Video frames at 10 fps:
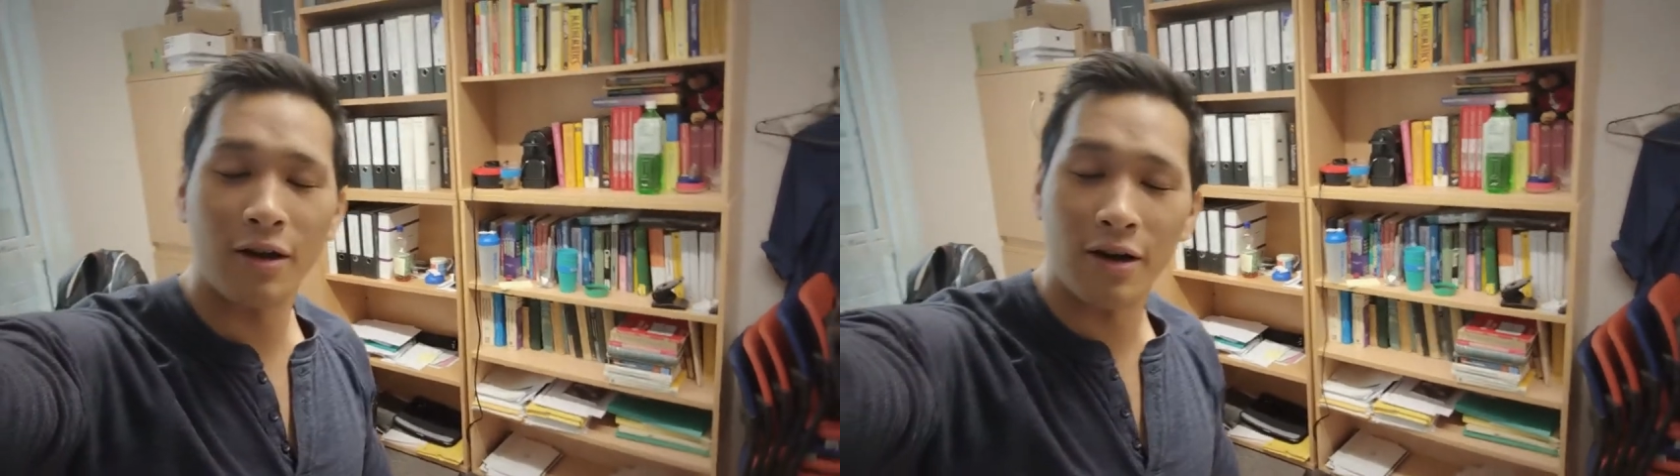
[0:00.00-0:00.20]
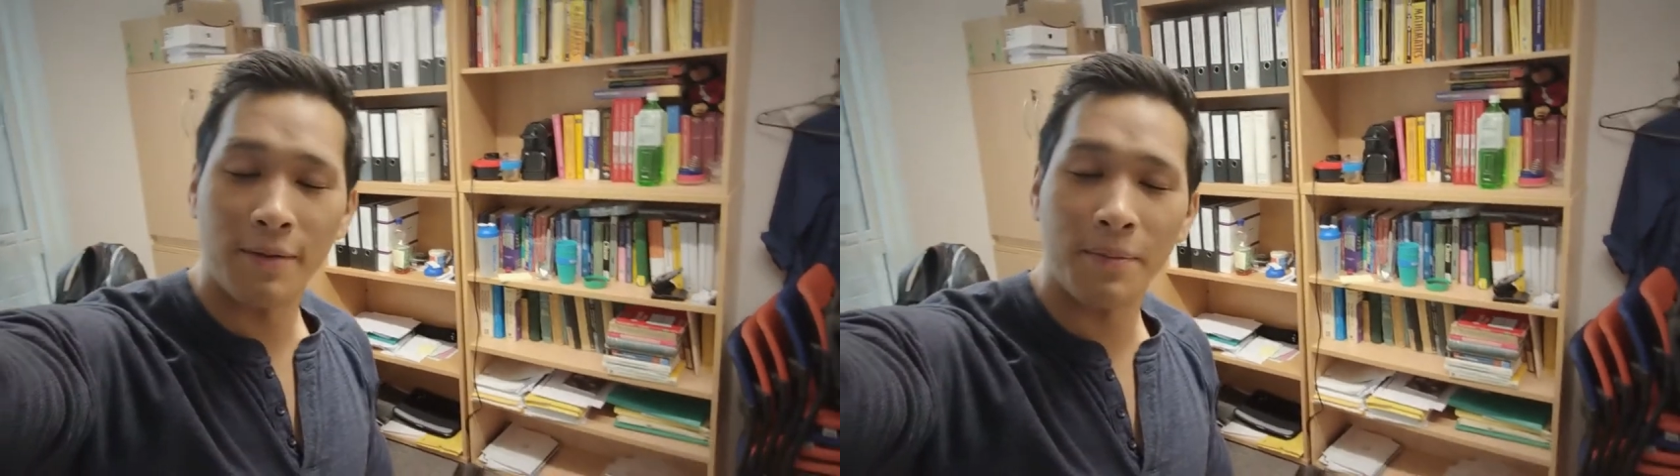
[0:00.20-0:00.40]

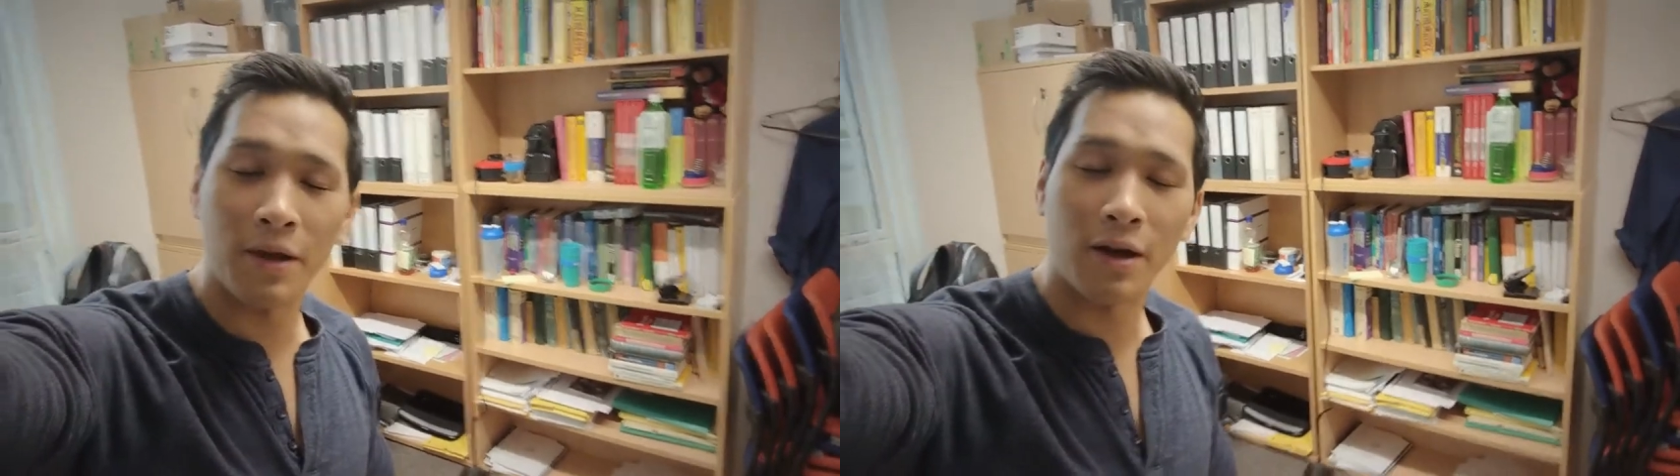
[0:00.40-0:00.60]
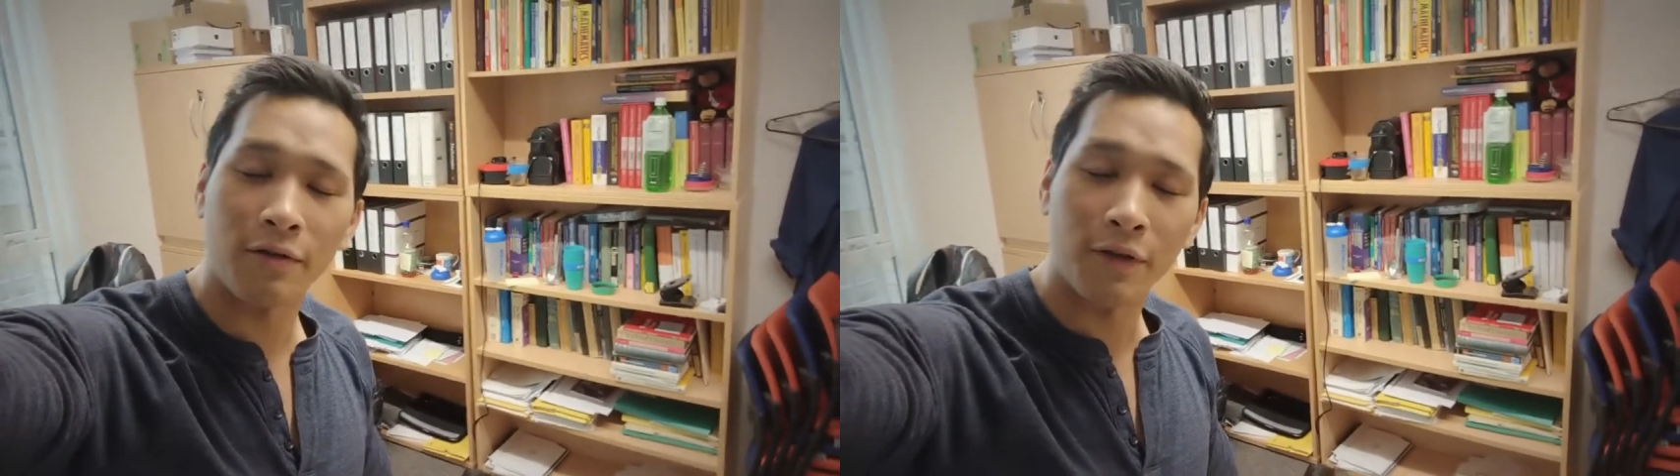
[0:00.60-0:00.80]

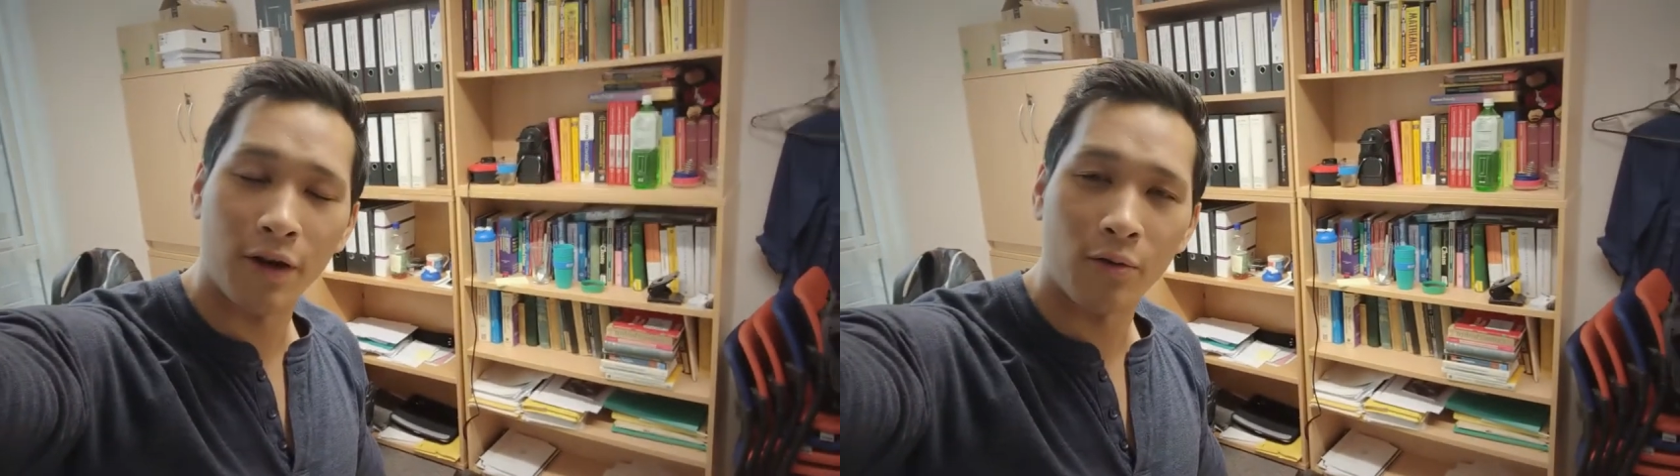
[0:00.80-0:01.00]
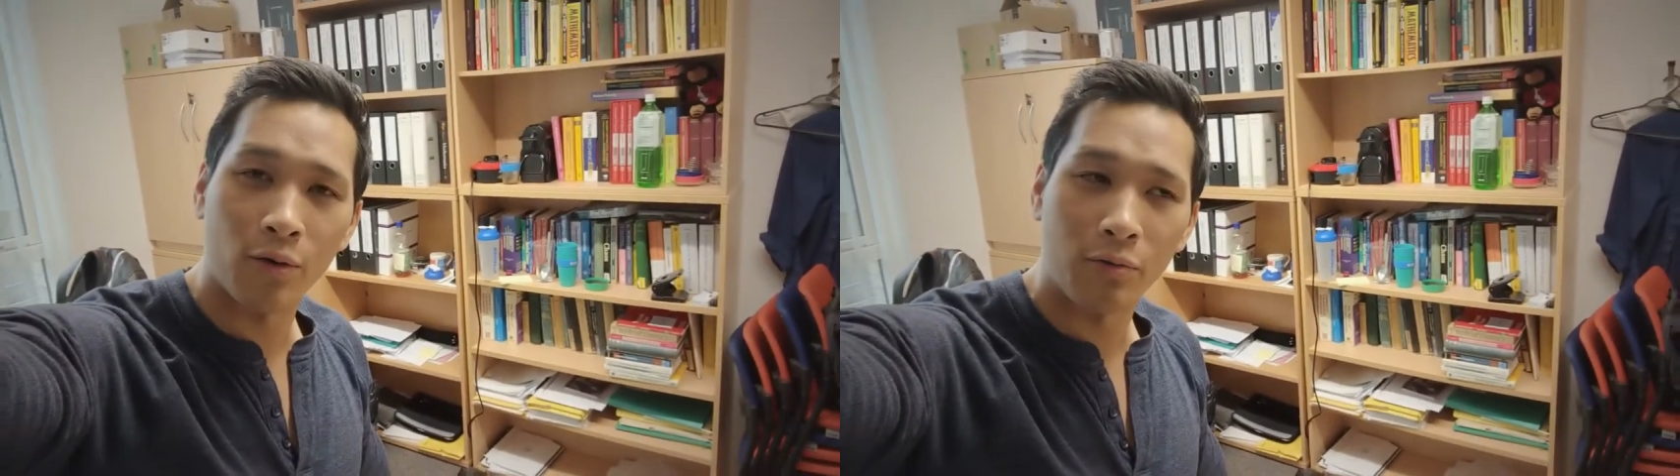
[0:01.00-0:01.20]
And I
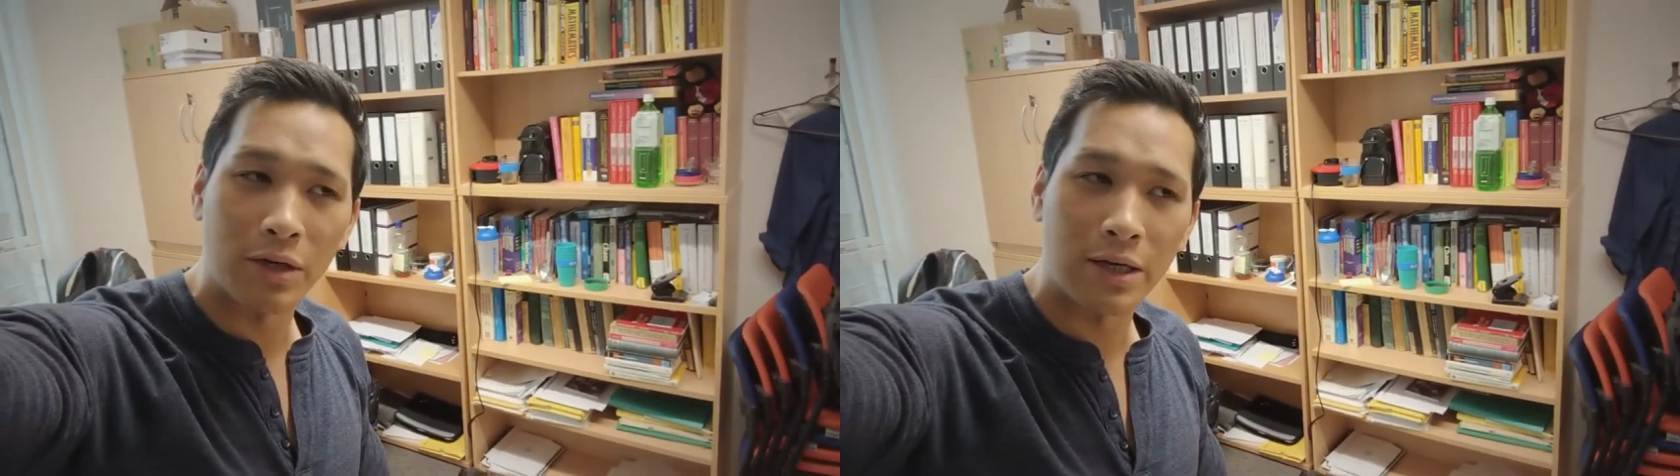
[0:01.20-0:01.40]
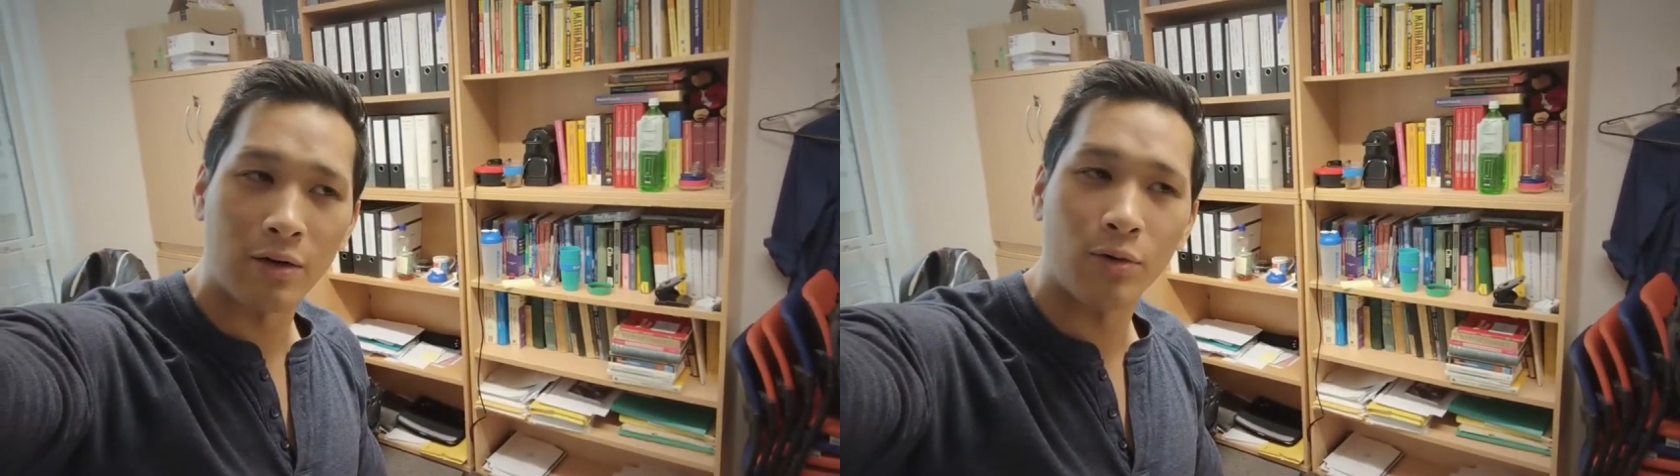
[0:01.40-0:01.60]
found when
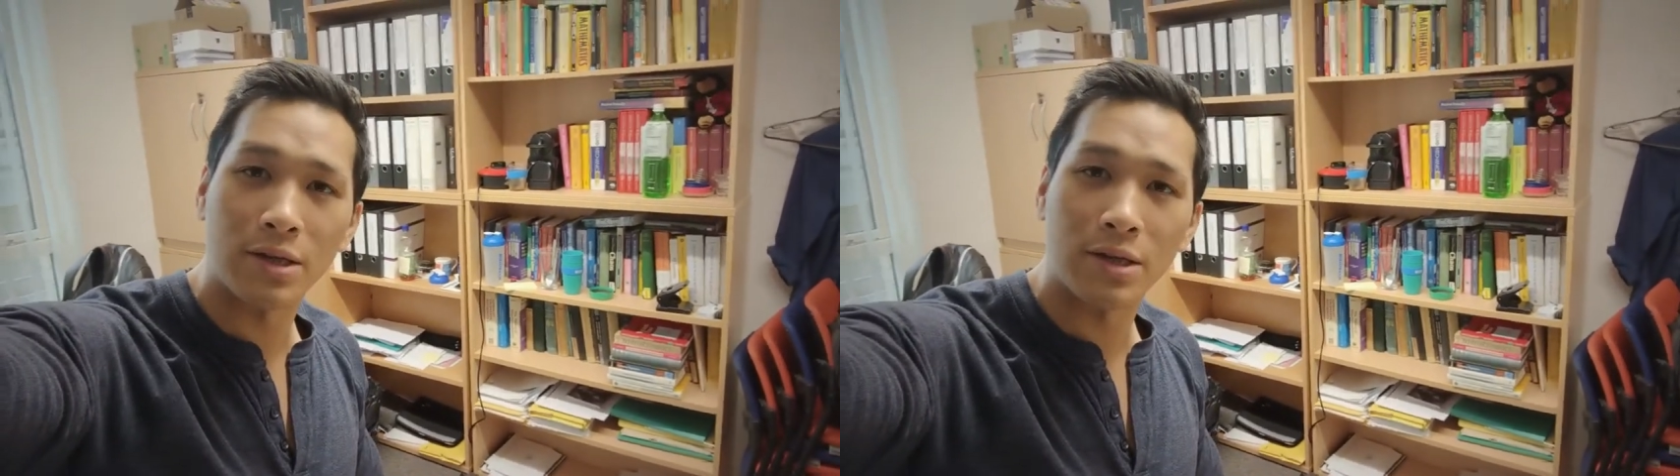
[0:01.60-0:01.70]
we did it